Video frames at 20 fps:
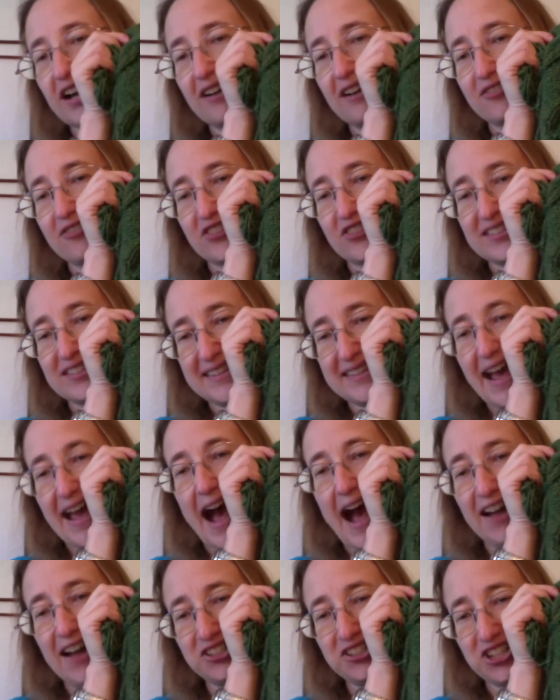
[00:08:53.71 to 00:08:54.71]
out of the
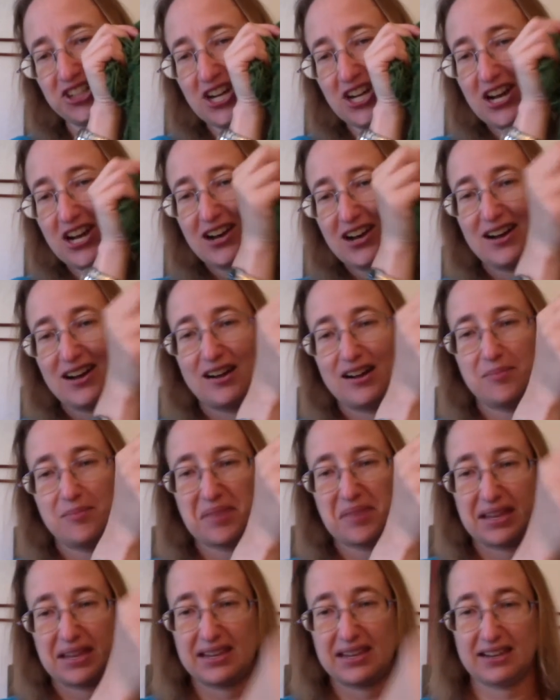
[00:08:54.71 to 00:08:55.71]
stash.
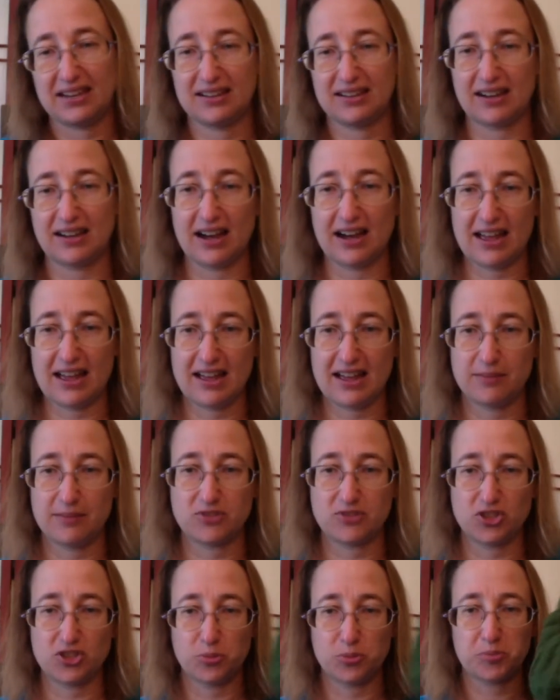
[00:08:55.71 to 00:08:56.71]
And I am
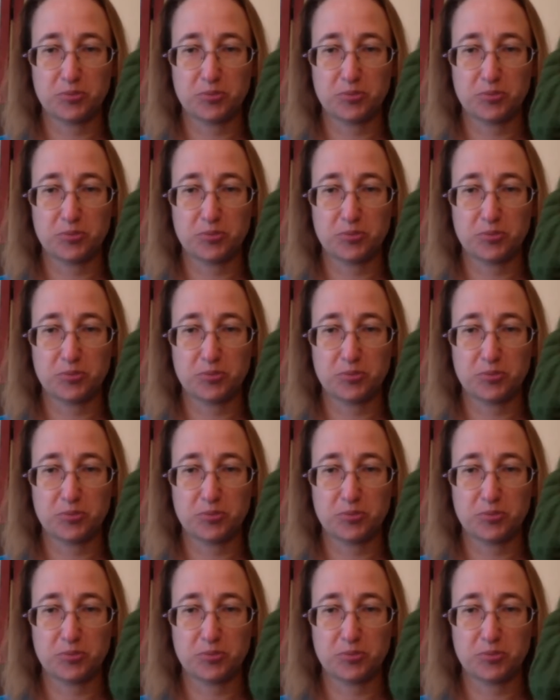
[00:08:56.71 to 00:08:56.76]
super